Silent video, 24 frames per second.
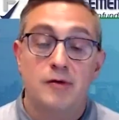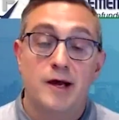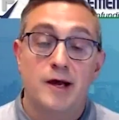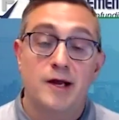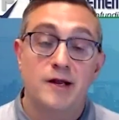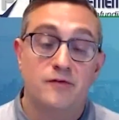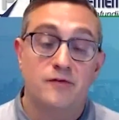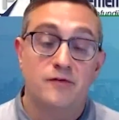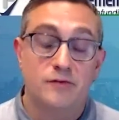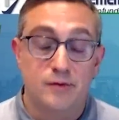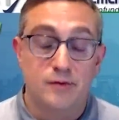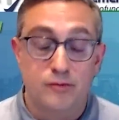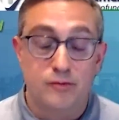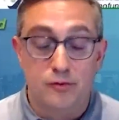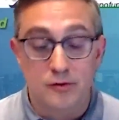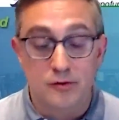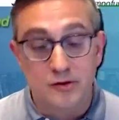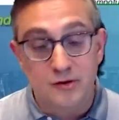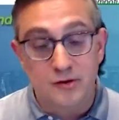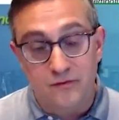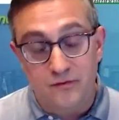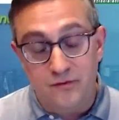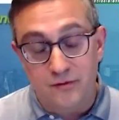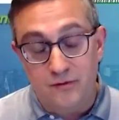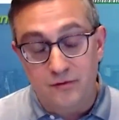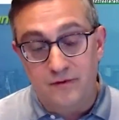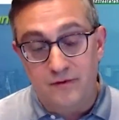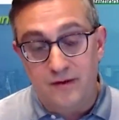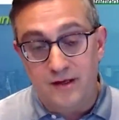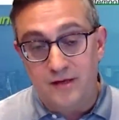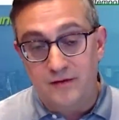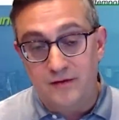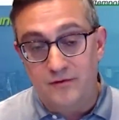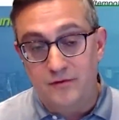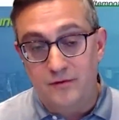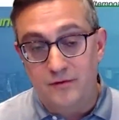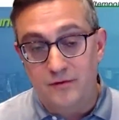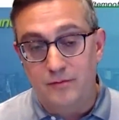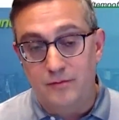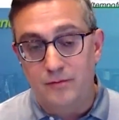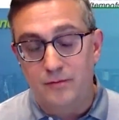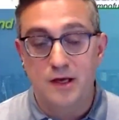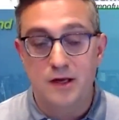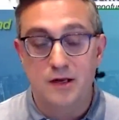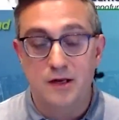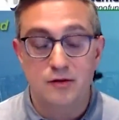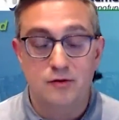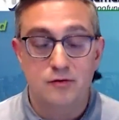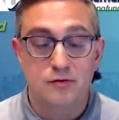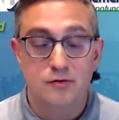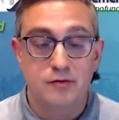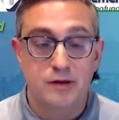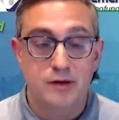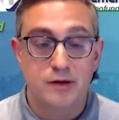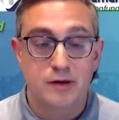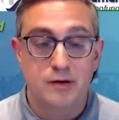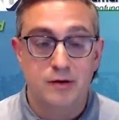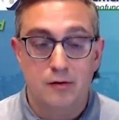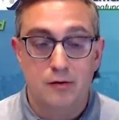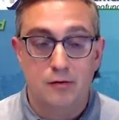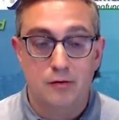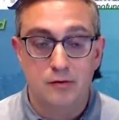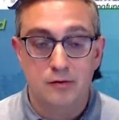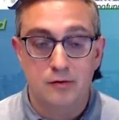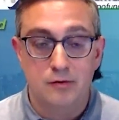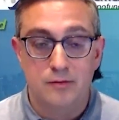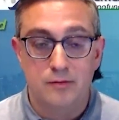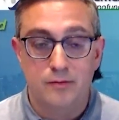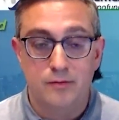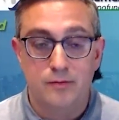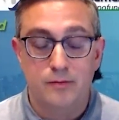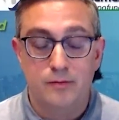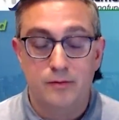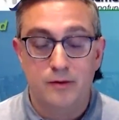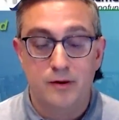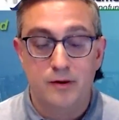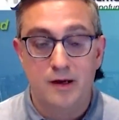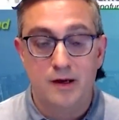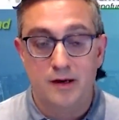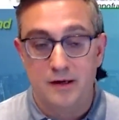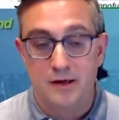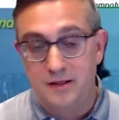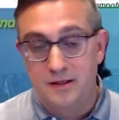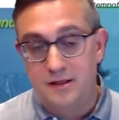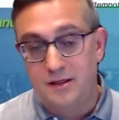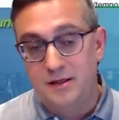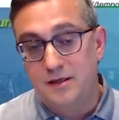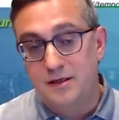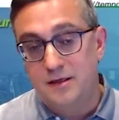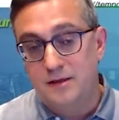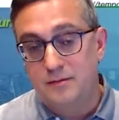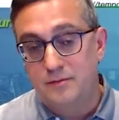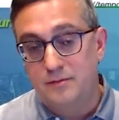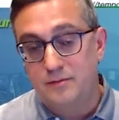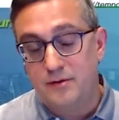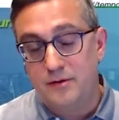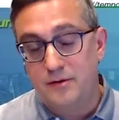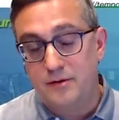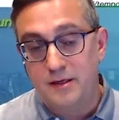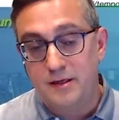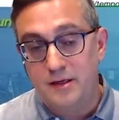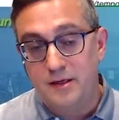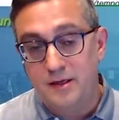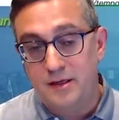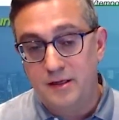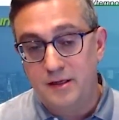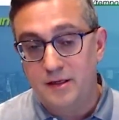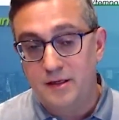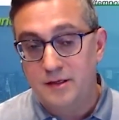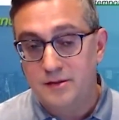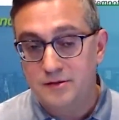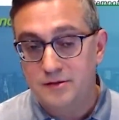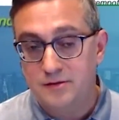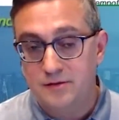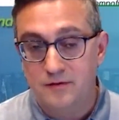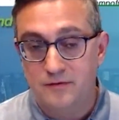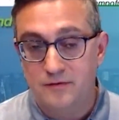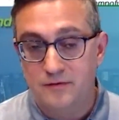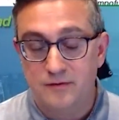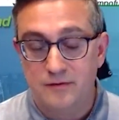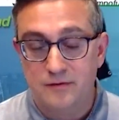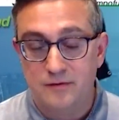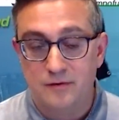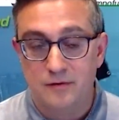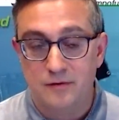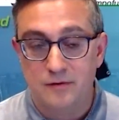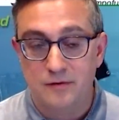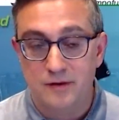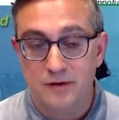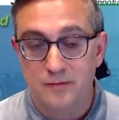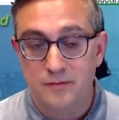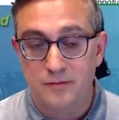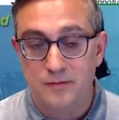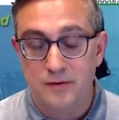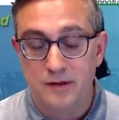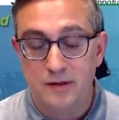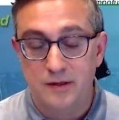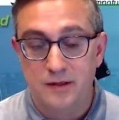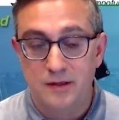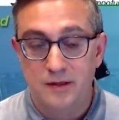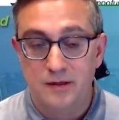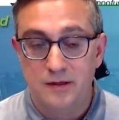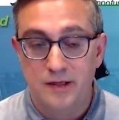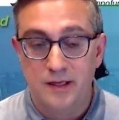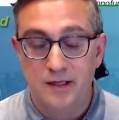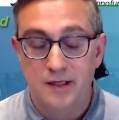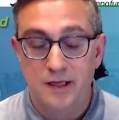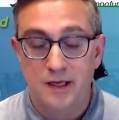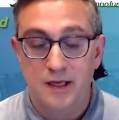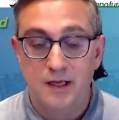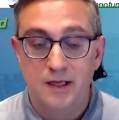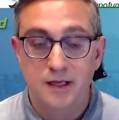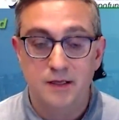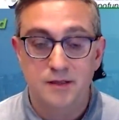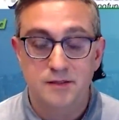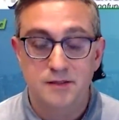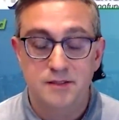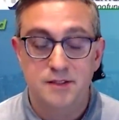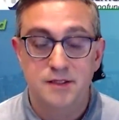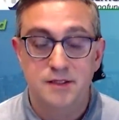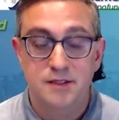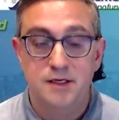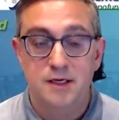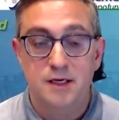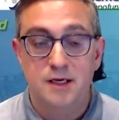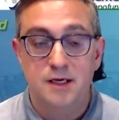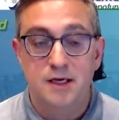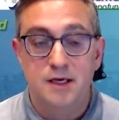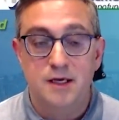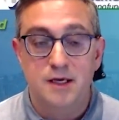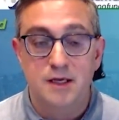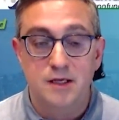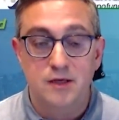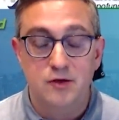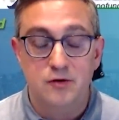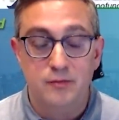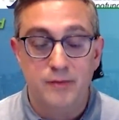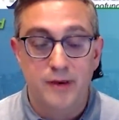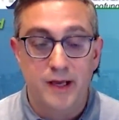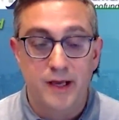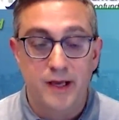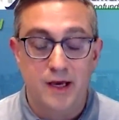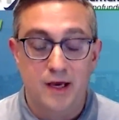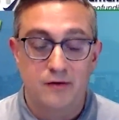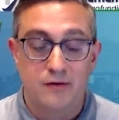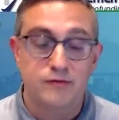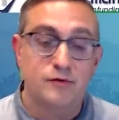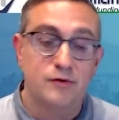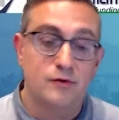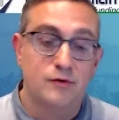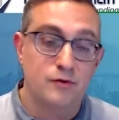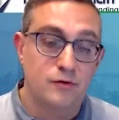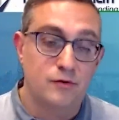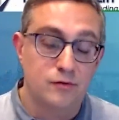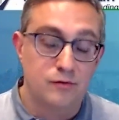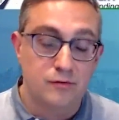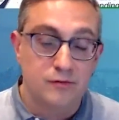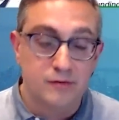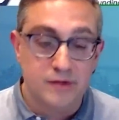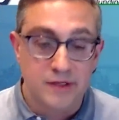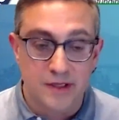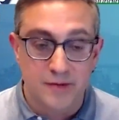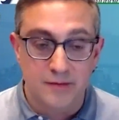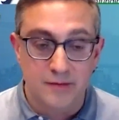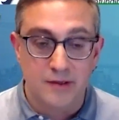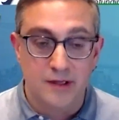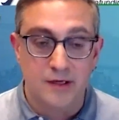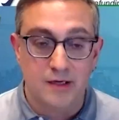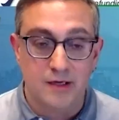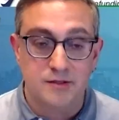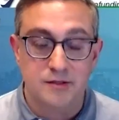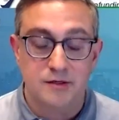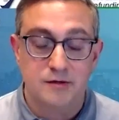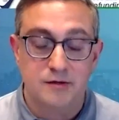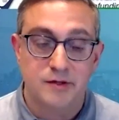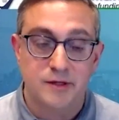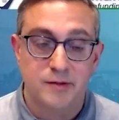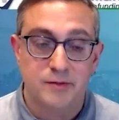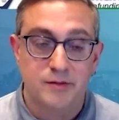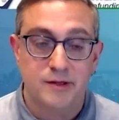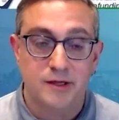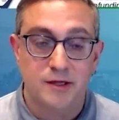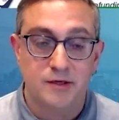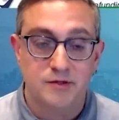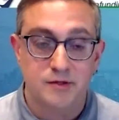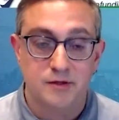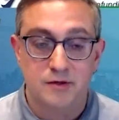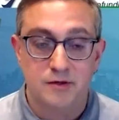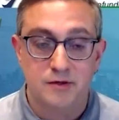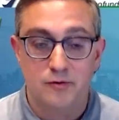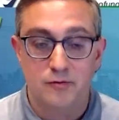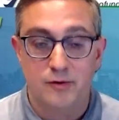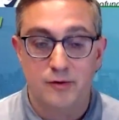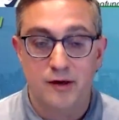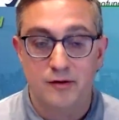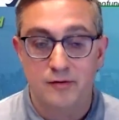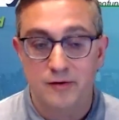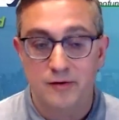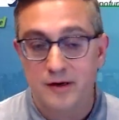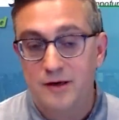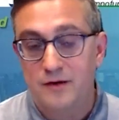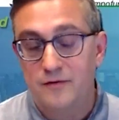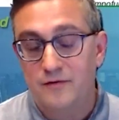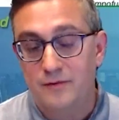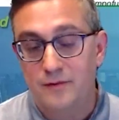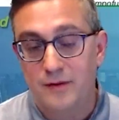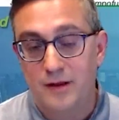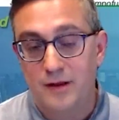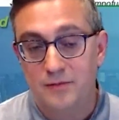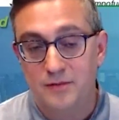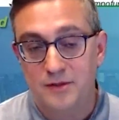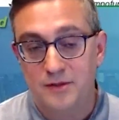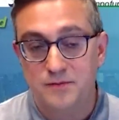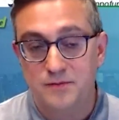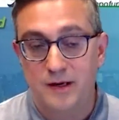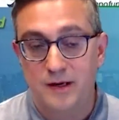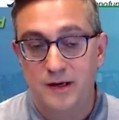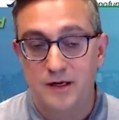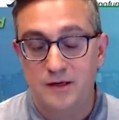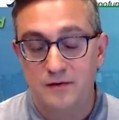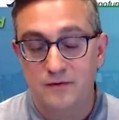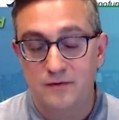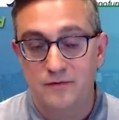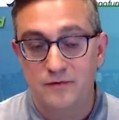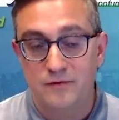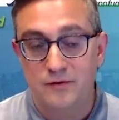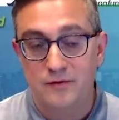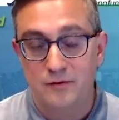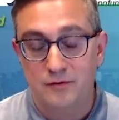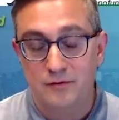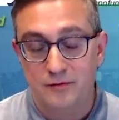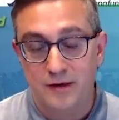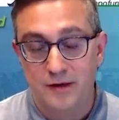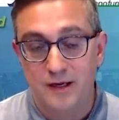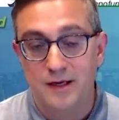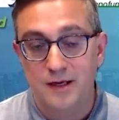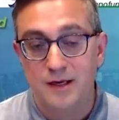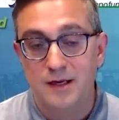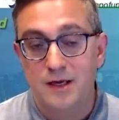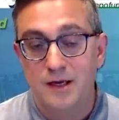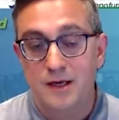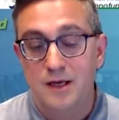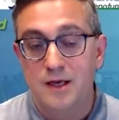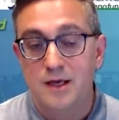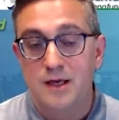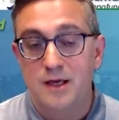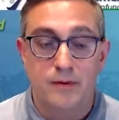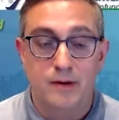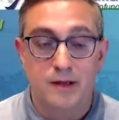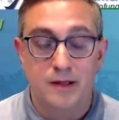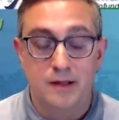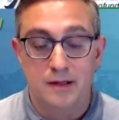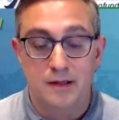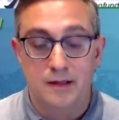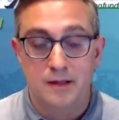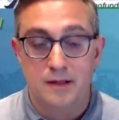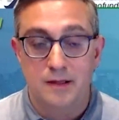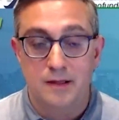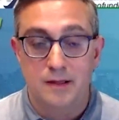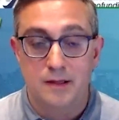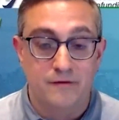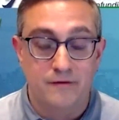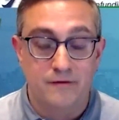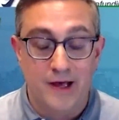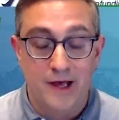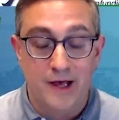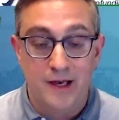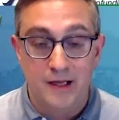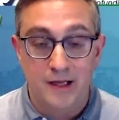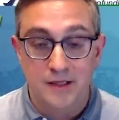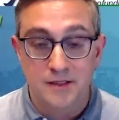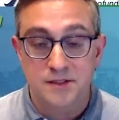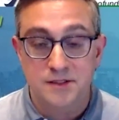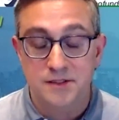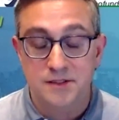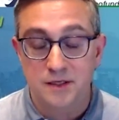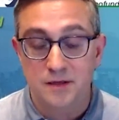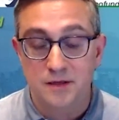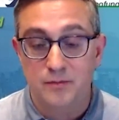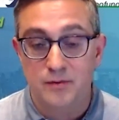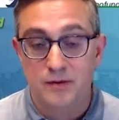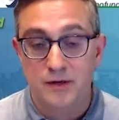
right from the point of view that if you get into an older product, pre sort of call it pre-late eighties, you may have to do some electrical substantial rewiring. From that perspective, you're right. But that is still